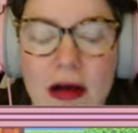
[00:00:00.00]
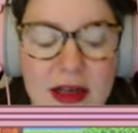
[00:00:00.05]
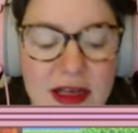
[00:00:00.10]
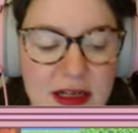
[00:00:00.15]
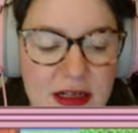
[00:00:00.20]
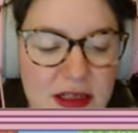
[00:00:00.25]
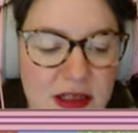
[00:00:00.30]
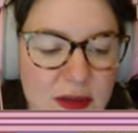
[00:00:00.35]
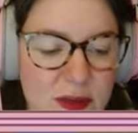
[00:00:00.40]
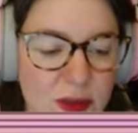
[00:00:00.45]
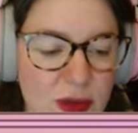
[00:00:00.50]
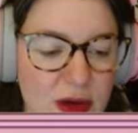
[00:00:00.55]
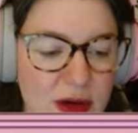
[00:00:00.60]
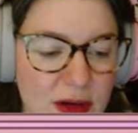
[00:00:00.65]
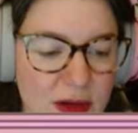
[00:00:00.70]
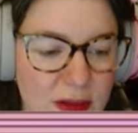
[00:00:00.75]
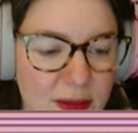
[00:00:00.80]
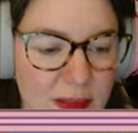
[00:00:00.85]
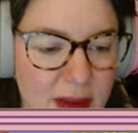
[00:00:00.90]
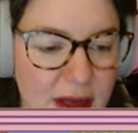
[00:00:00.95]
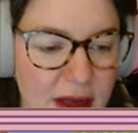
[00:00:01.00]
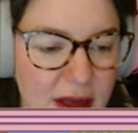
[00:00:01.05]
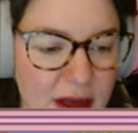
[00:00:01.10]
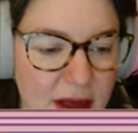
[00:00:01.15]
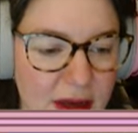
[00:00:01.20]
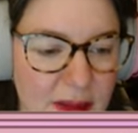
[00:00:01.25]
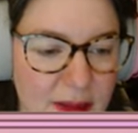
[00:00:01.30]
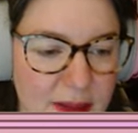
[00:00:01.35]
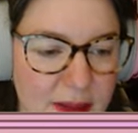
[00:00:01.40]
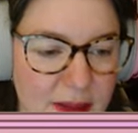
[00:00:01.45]
can someone,
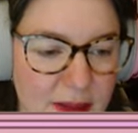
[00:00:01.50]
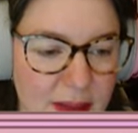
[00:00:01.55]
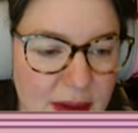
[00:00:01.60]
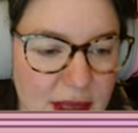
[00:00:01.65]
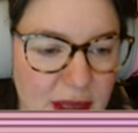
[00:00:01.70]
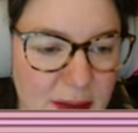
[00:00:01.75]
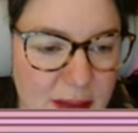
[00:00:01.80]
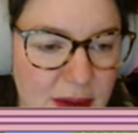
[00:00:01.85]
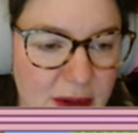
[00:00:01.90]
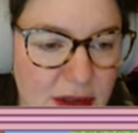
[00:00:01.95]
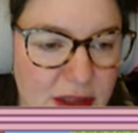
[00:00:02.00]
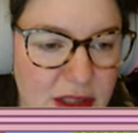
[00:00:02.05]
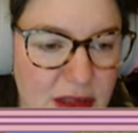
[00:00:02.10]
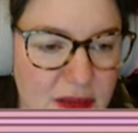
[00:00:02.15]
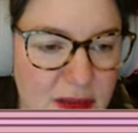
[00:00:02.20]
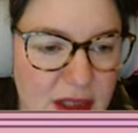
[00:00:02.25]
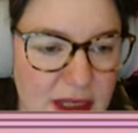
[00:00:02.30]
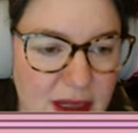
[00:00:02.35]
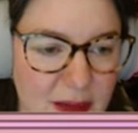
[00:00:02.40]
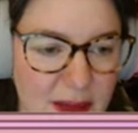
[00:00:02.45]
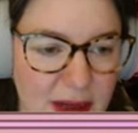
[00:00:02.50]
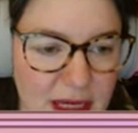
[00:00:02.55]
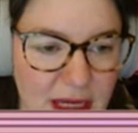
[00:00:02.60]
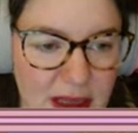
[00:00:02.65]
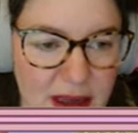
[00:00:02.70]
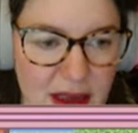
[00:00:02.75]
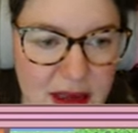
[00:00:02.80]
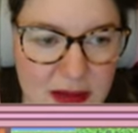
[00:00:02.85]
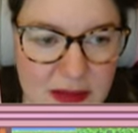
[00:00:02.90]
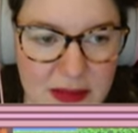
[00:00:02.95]
Pip or somebody, ping
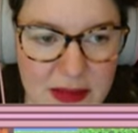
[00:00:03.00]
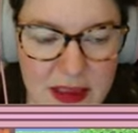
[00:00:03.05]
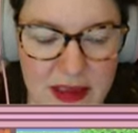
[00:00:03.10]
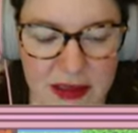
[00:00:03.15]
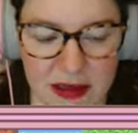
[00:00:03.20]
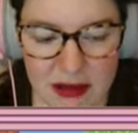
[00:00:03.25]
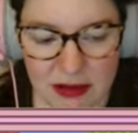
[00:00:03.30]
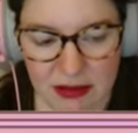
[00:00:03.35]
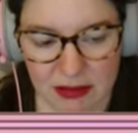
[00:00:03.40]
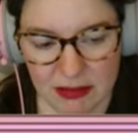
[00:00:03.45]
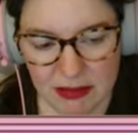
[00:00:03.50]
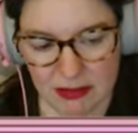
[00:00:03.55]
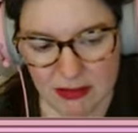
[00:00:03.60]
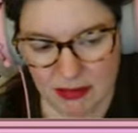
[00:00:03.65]
the Discord